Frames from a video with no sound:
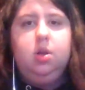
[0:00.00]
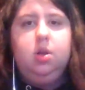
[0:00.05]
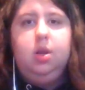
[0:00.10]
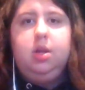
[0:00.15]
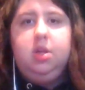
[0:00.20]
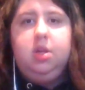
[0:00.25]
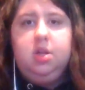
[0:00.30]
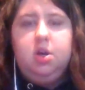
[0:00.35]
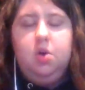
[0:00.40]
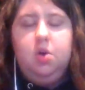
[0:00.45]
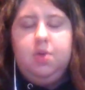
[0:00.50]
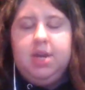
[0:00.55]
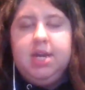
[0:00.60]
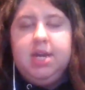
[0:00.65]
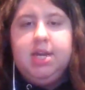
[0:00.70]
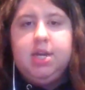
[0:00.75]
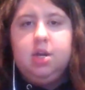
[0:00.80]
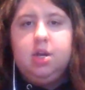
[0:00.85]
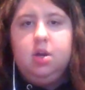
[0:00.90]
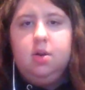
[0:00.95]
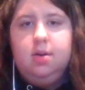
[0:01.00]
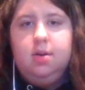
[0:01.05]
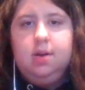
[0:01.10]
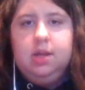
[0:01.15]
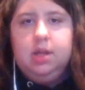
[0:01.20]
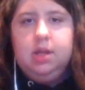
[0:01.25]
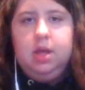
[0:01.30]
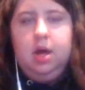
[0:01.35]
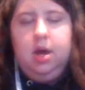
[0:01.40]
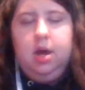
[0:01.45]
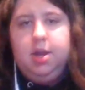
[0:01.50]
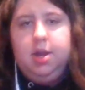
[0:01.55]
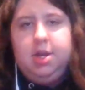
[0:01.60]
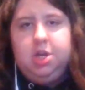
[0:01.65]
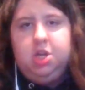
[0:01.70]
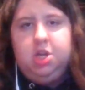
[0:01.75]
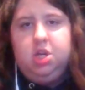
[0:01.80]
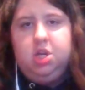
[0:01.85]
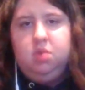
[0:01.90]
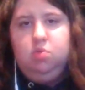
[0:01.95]
You don't hear an
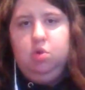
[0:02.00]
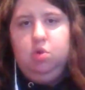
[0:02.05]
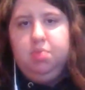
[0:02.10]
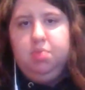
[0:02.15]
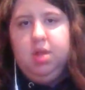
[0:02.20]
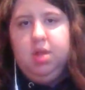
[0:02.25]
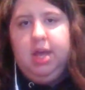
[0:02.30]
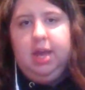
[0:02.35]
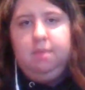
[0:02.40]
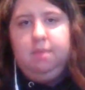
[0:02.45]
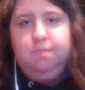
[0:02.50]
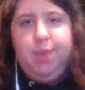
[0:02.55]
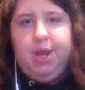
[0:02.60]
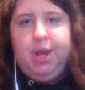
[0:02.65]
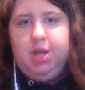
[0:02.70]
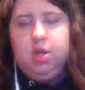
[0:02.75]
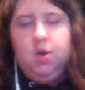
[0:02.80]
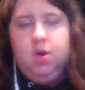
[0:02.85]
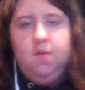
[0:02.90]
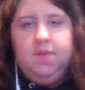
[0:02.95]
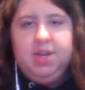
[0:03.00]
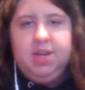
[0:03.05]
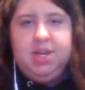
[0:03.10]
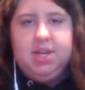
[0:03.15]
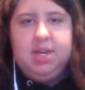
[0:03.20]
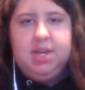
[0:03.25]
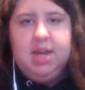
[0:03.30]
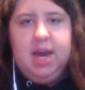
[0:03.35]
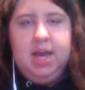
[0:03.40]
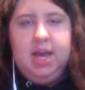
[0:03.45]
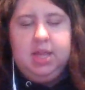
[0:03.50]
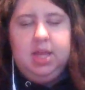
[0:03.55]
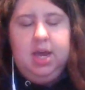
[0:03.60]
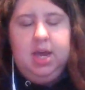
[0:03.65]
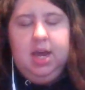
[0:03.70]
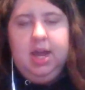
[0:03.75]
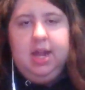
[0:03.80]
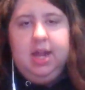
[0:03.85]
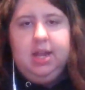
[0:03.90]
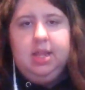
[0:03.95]
instrument playing Beethoven's Ninth
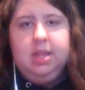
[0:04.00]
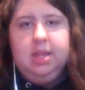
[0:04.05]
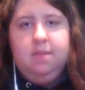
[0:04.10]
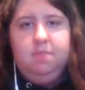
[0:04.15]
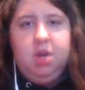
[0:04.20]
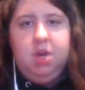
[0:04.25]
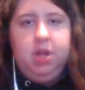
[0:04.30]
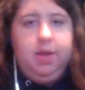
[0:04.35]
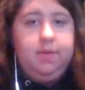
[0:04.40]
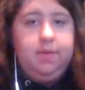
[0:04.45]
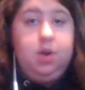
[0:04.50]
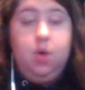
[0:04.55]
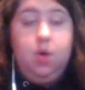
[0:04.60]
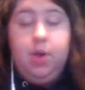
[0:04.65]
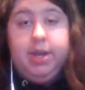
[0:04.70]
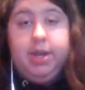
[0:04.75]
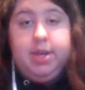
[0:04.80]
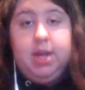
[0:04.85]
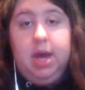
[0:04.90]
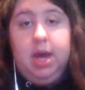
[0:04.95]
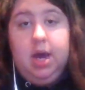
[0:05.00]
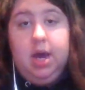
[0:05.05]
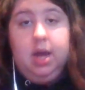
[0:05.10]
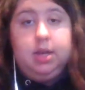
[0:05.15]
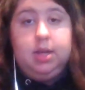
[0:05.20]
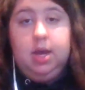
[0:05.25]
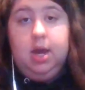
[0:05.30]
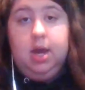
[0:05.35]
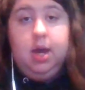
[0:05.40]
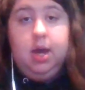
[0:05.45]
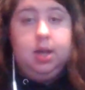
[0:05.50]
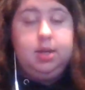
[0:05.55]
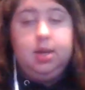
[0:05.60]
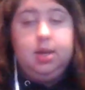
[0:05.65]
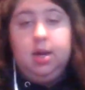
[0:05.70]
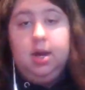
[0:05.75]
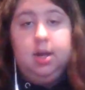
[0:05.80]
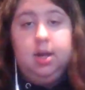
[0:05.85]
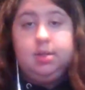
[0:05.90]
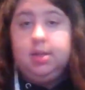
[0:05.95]
and in the middle of going da da
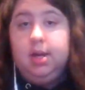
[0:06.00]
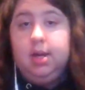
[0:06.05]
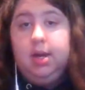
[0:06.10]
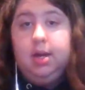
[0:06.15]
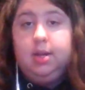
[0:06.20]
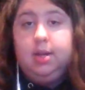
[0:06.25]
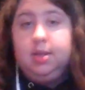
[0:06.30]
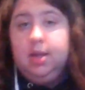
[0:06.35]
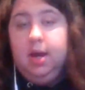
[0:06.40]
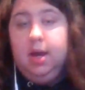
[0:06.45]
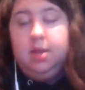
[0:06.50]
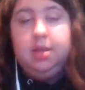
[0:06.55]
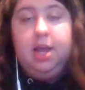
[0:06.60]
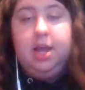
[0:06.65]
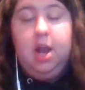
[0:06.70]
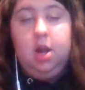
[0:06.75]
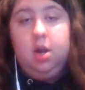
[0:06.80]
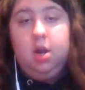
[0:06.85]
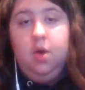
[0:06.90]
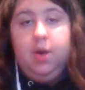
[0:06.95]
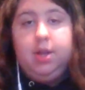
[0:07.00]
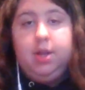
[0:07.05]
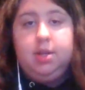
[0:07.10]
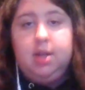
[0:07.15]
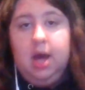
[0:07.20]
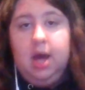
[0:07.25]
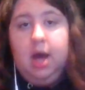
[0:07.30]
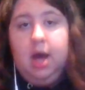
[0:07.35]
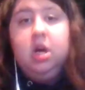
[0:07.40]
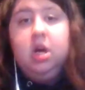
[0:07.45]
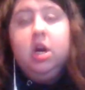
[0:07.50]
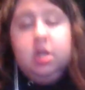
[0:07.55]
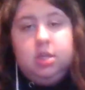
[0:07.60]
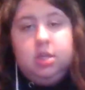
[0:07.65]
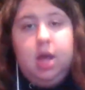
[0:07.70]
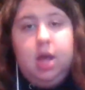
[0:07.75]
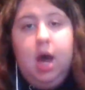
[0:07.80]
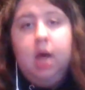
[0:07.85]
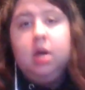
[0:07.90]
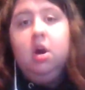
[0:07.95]
da da da, they are going da
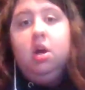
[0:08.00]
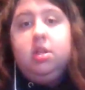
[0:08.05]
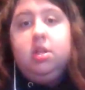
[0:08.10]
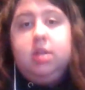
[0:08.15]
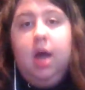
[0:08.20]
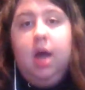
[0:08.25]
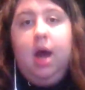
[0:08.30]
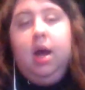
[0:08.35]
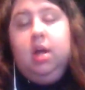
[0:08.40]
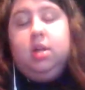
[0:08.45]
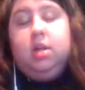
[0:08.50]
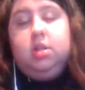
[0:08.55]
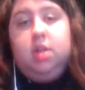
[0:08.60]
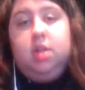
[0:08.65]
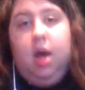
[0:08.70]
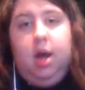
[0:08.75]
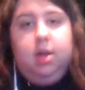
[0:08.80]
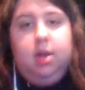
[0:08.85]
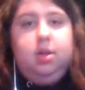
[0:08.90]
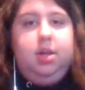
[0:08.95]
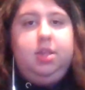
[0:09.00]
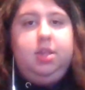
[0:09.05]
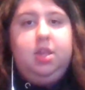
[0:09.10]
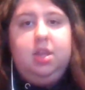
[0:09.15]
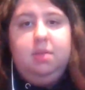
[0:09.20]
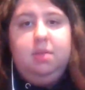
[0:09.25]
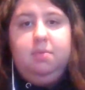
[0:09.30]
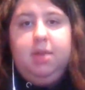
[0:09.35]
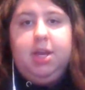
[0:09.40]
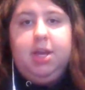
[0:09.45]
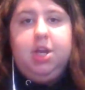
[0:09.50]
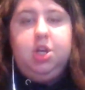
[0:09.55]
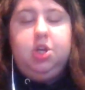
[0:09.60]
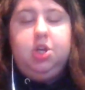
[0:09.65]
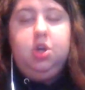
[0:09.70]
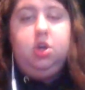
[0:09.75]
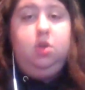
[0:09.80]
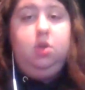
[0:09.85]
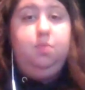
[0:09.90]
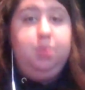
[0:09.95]
da da da. This is making
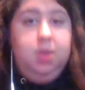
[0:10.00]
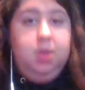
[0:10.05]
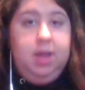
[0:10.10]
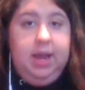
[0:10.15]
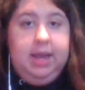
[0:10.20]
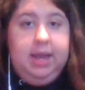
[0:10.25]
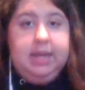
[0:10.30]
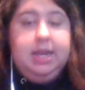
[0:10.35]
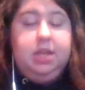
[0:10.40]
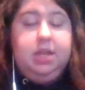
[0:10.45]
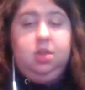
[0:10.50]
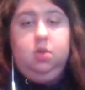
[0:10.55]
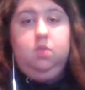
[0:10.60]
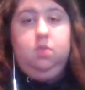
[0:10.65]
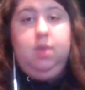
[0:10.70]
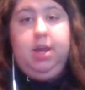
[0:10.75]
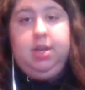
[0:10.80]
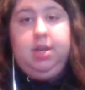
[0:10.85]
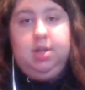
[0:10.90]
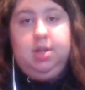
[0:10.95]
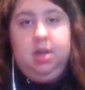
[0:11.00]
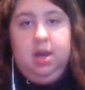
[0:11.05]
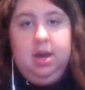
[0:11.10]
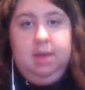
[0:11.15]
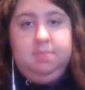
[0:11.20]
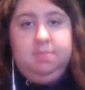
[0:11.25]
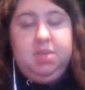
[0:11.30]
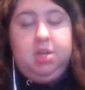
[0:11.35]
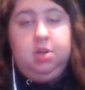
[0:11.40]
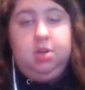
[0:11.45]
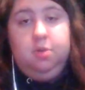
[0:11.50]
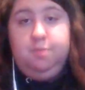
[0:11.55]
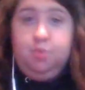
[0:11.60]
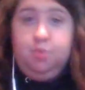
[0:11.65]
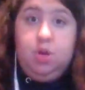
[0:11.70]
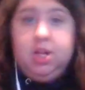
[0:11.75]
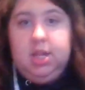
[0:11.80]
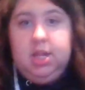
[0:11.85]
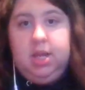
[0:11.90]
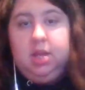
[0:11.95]
sure you play at the right time and you're
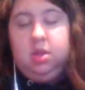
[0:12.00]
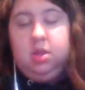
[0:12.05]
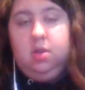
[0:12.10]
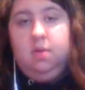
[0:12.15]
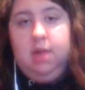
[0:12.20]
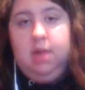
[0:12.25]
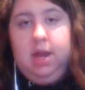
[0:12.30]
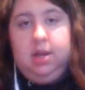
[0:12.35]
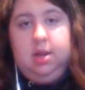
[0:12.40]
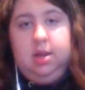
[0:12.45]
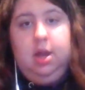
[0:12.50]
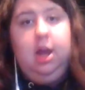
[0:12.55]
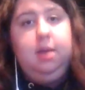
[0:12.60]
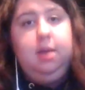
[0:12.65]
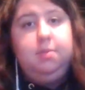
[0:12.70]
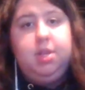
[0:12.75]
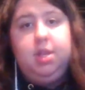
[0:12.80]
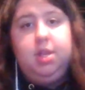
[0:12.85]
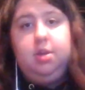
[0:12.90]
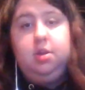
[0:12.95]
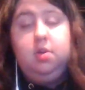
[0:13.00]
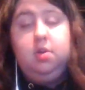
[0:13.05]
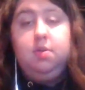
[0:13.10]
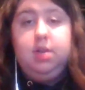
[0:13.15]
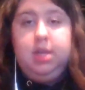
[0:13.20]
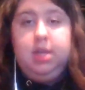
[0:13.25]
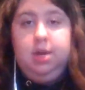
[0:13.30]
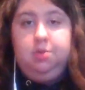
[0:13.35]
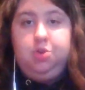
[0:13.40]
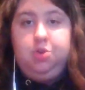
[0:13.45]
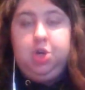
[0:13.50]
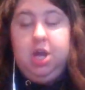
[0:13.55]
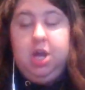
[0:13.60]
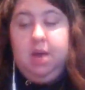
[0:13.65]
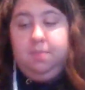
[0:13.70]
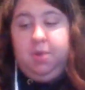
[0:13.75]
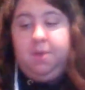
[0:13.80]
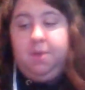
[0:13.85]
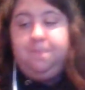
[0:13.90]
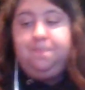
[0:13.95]
breathing at the right time so you don't sound
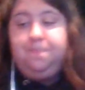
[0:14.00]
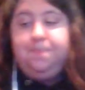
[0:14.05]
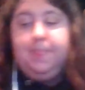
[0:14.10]
choppy.